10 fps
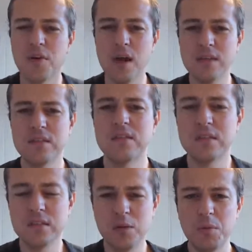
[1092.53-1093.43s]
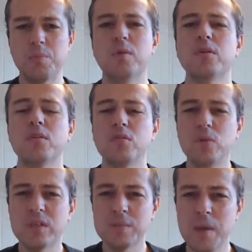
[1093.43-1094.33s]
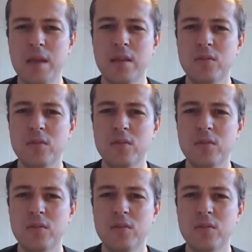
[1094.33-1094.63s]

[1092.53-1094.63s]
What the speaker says: us, it's extremely important to expand and